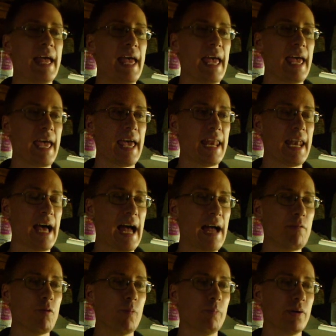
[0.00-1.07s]
and I
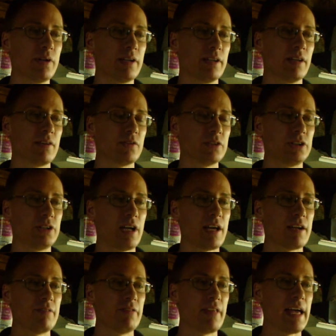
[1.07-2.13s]
will put a little shot
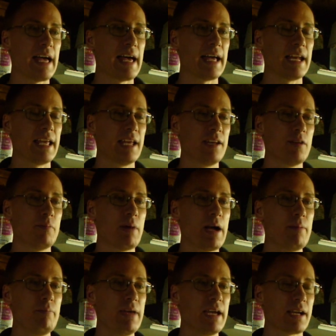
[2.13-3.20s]
of that into my
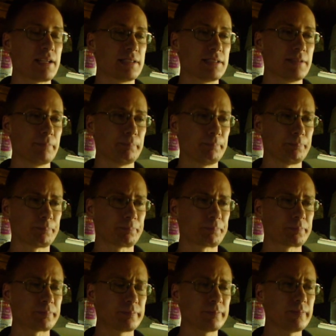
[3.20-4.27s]
mix,
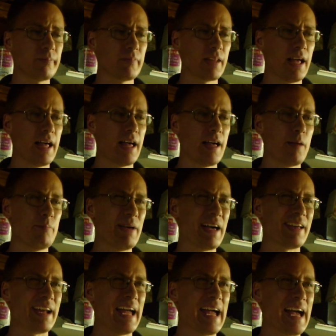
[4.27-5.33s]

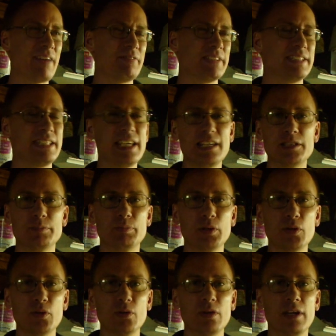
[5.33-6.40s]
about a half a
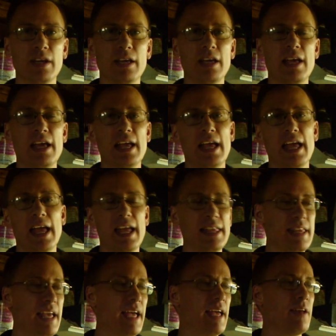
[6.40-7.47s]
teaspoon, and
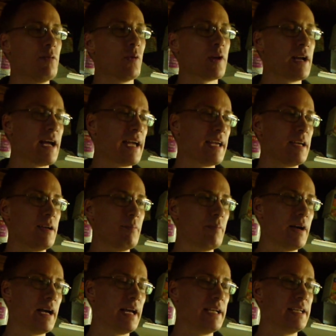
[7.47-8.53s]
then when I am
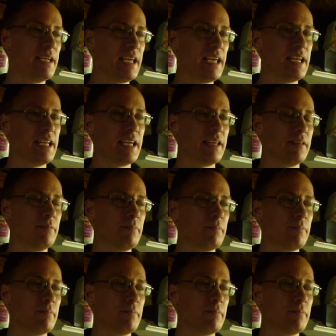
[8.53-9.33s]
kneading